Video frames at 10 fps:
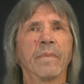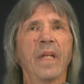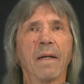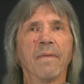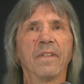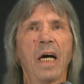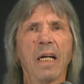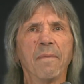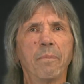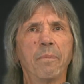Not
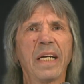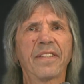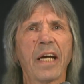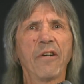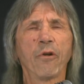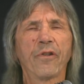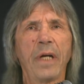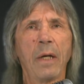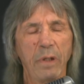a big schedule tonight.